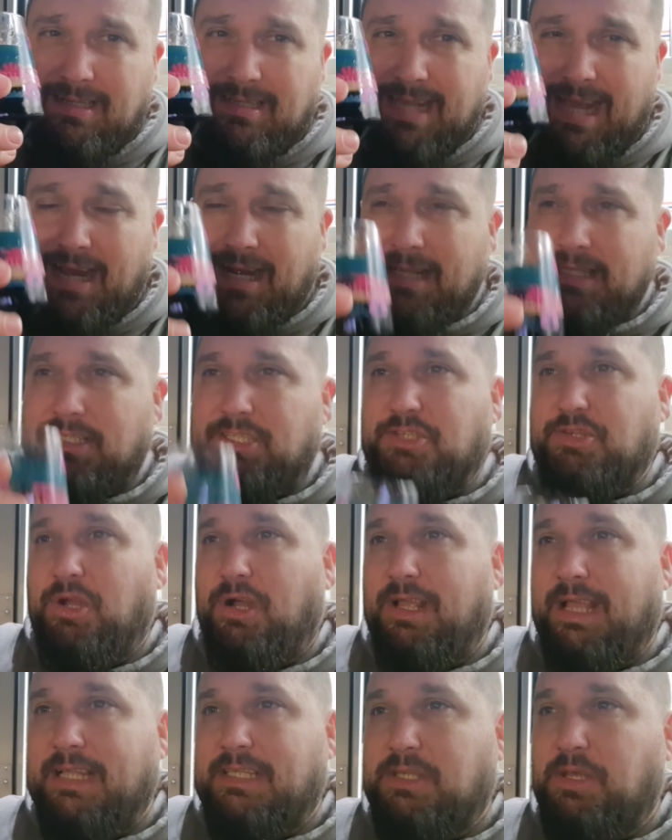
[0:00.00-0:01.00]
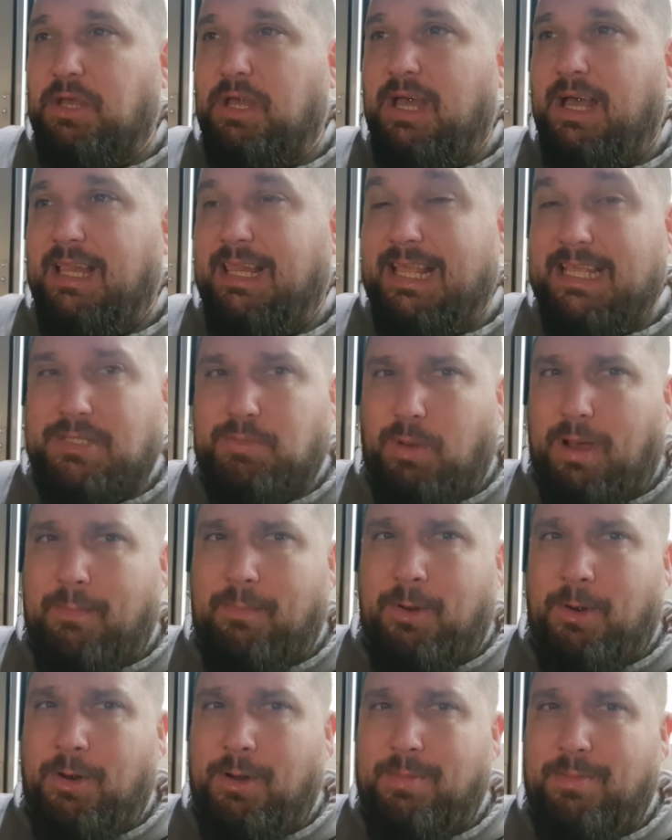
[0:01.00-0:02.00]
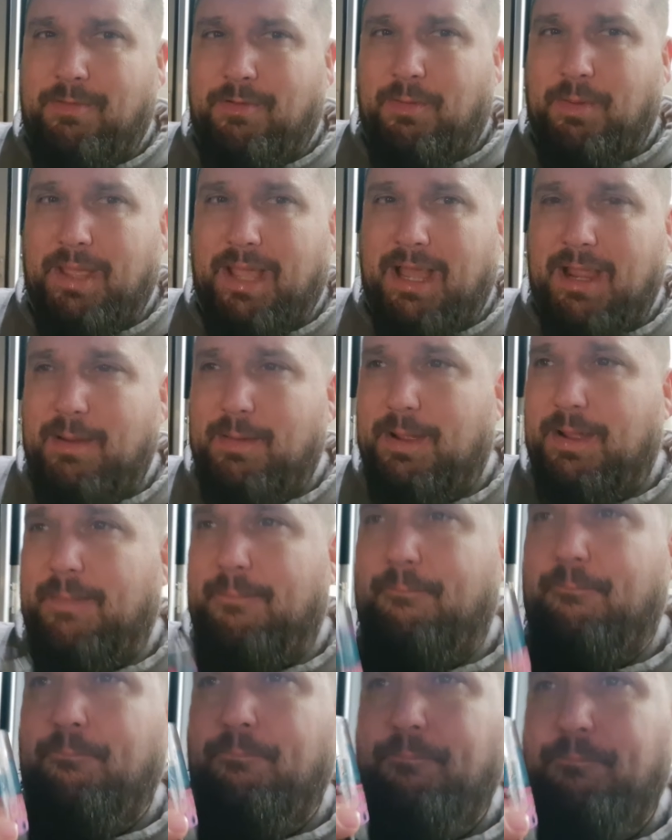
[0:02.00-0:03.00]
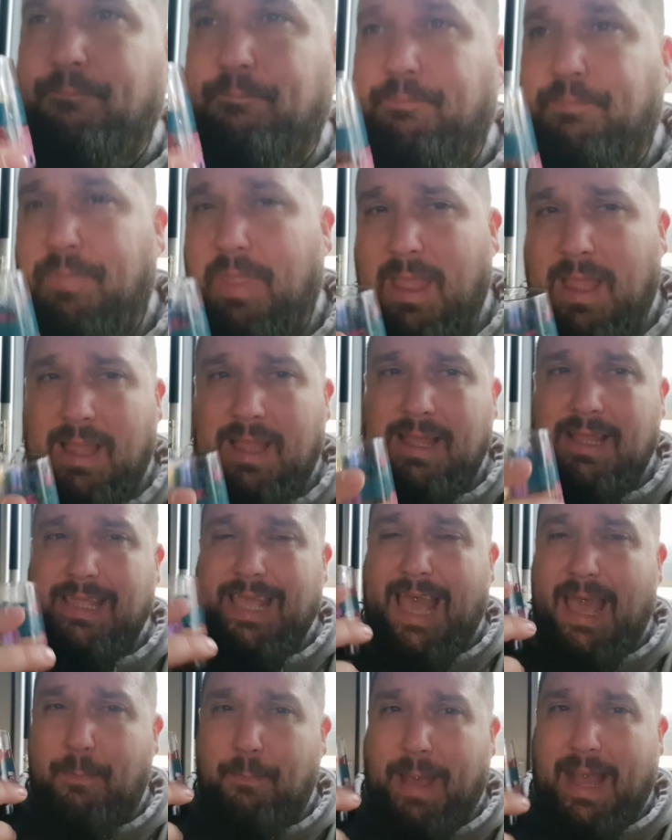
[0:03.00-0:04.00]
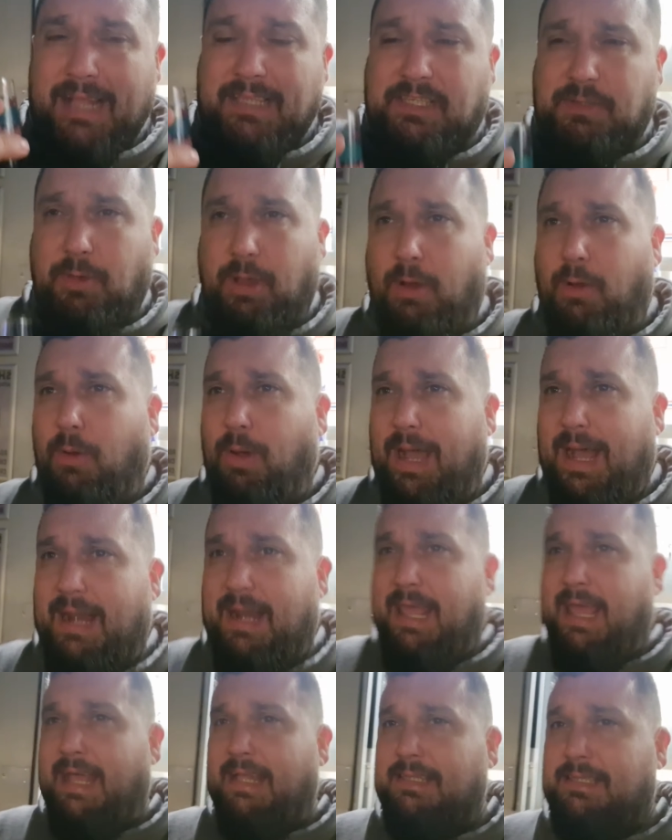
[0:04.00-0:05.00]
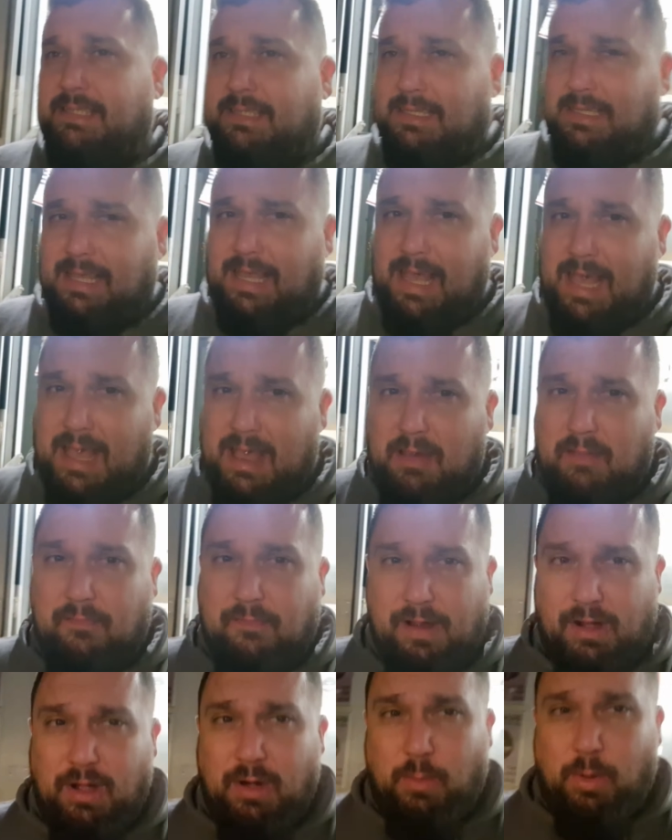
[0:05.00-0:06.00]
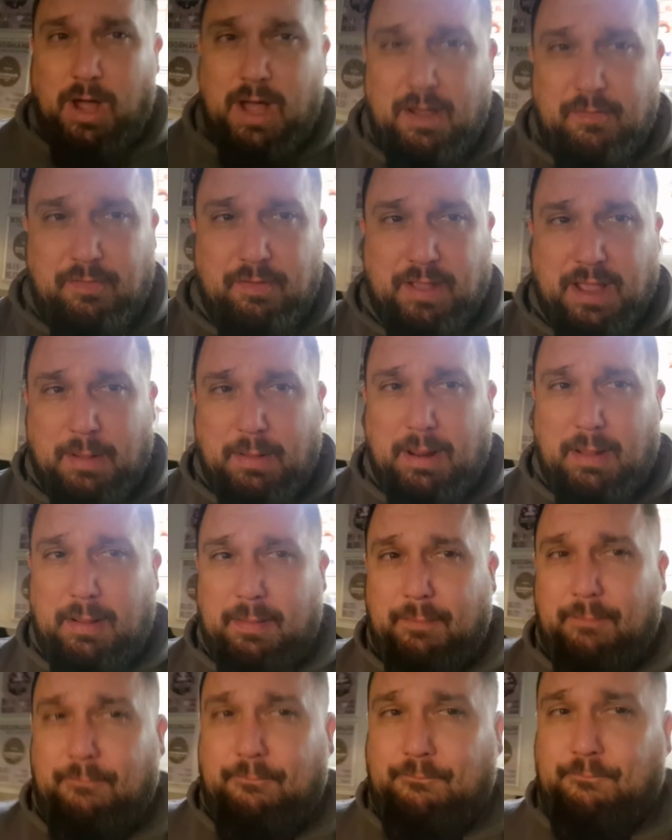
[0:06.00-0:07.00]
Dan, let's try and get to at least one more before we go. Yeah, Mad Squirrel at the end. Very worth it coming up.